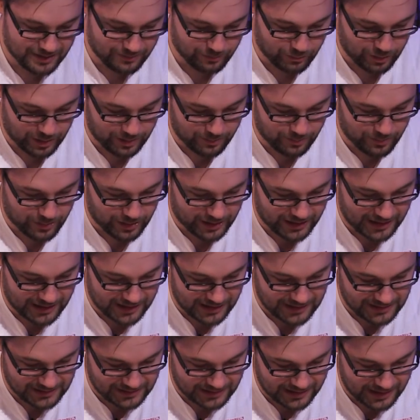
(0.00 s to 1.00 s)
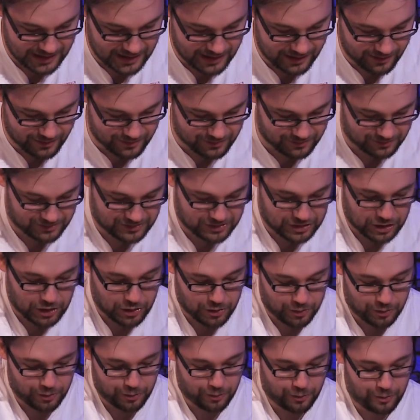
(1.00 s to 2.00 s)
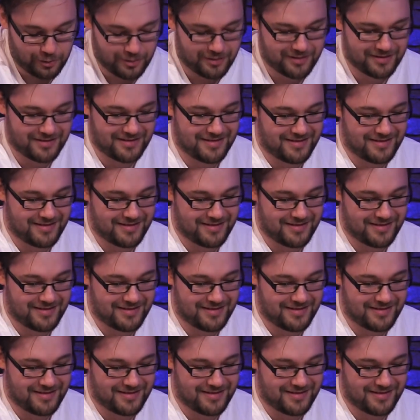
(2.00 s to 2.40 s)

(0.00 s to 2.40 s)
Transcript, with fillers: My might is now two.